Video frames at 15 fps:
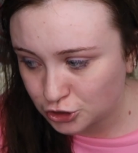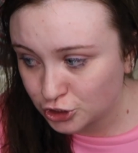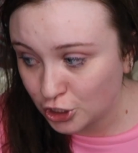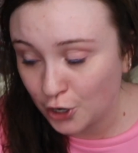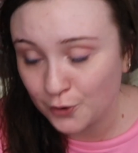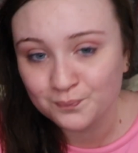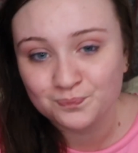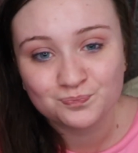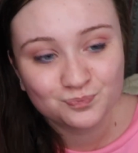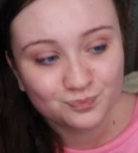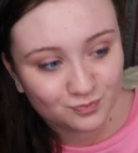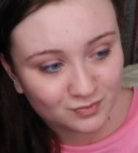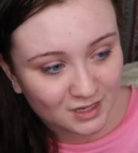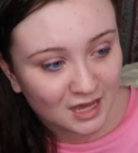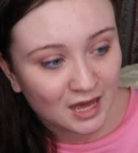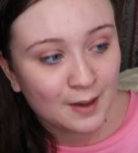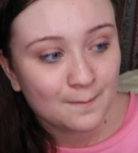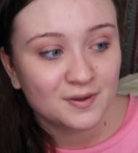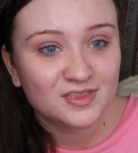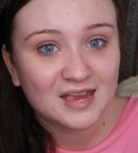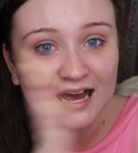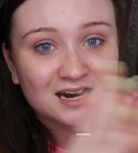So
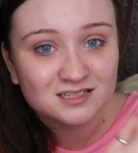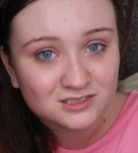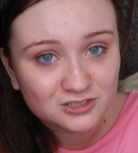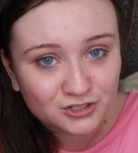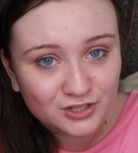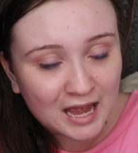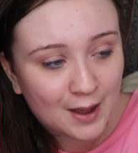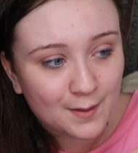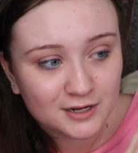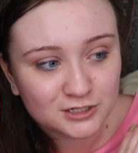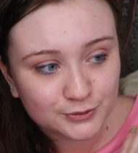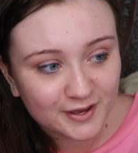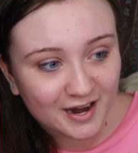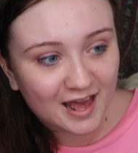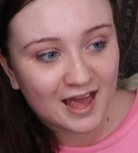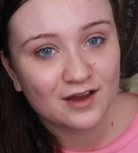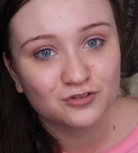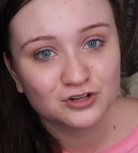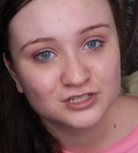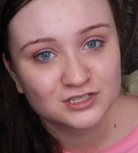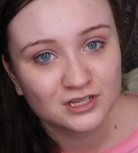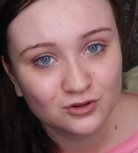but that is literally how I do it
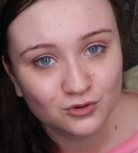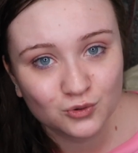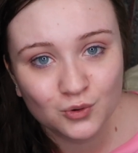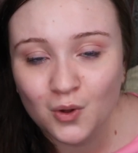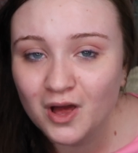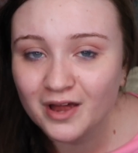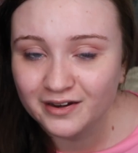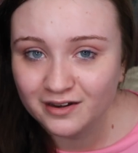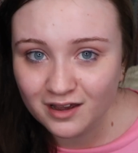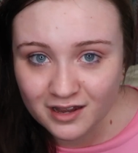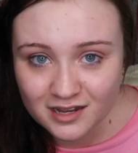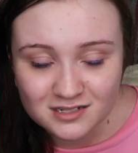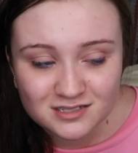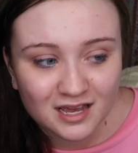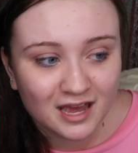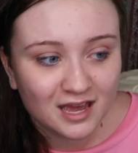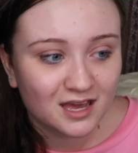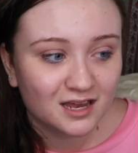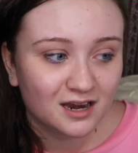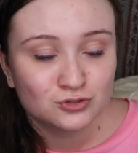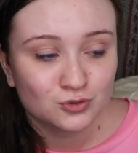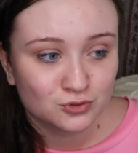every single night,
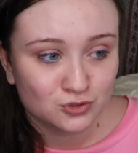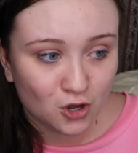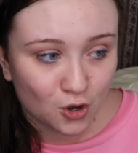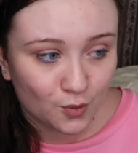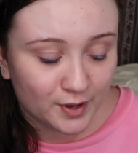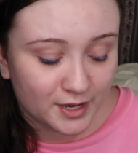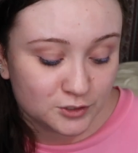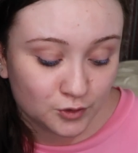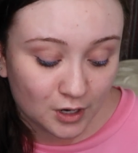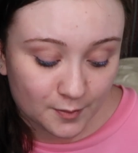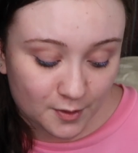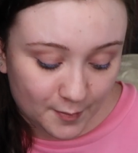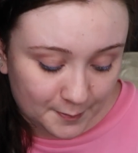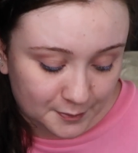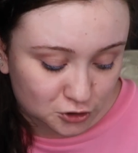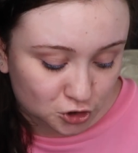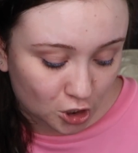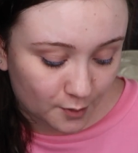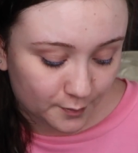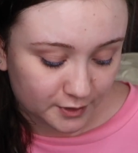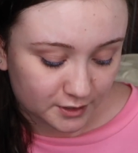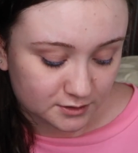and so it's always when I'm in my
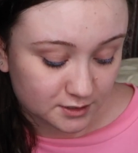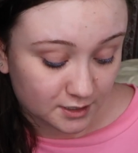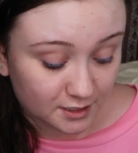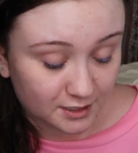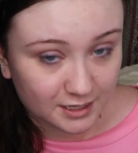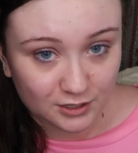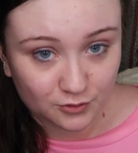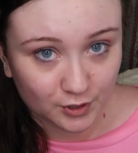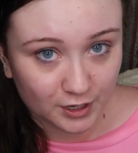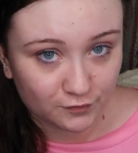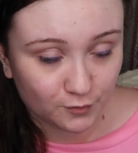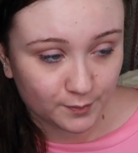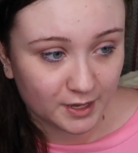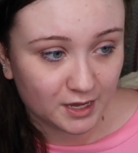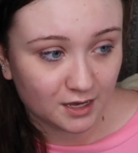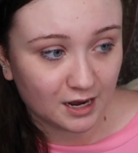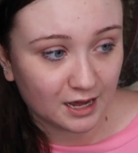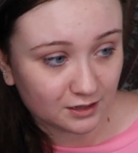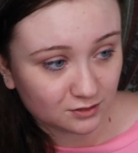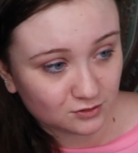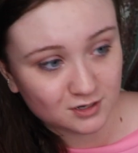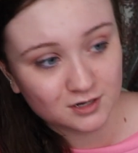pajamas getting ready for bed.
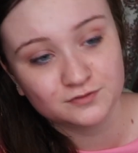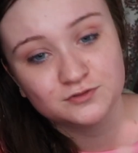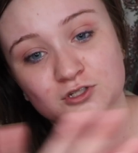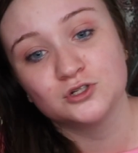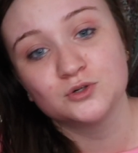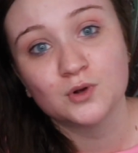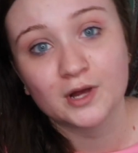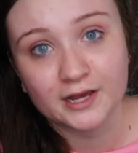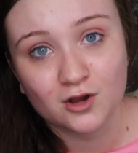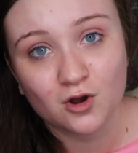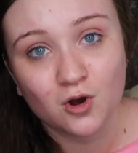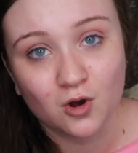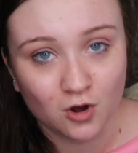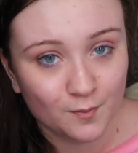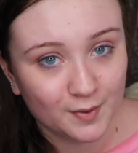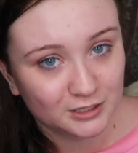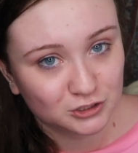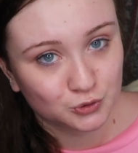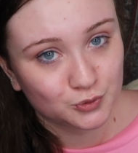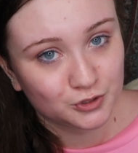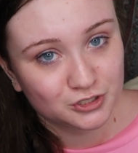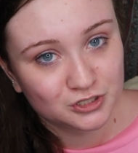I love to do like all my
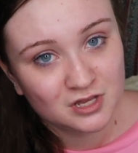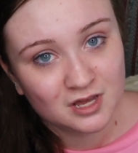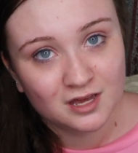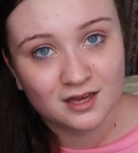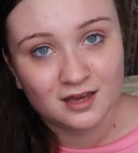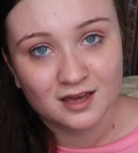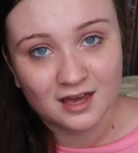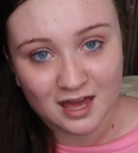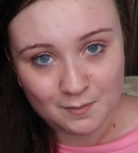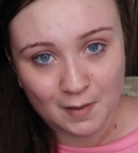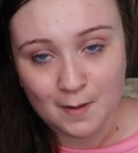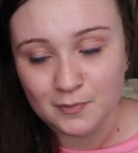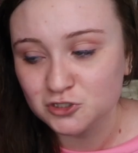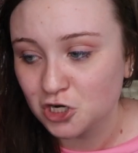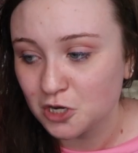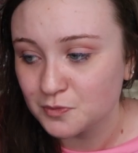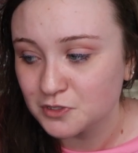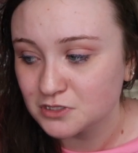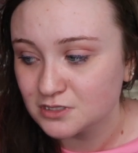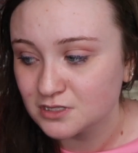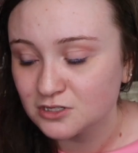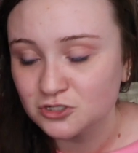chores in my
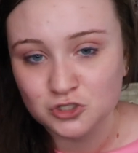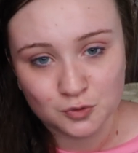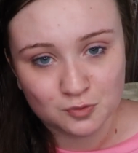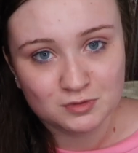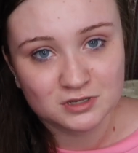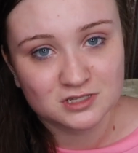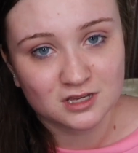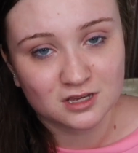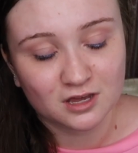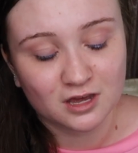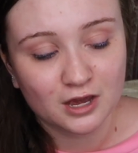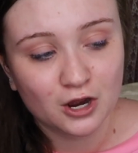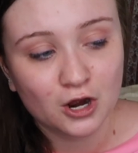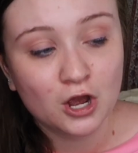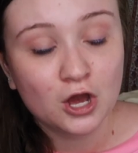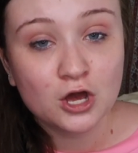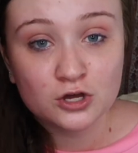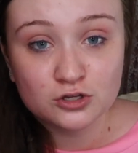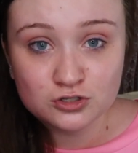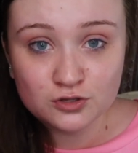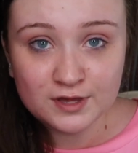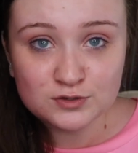pajamas, doing my skincare.
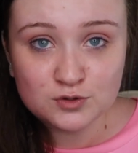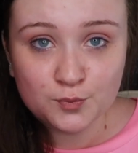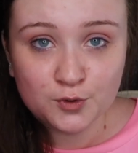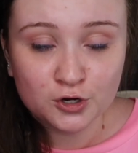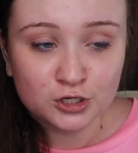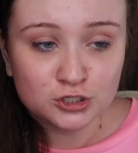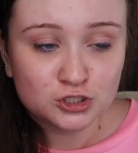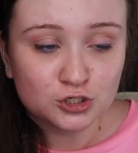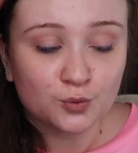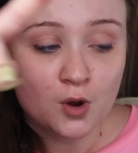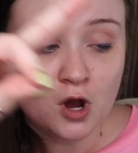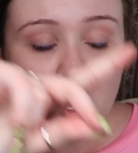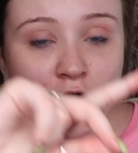So that's what we're gonna do.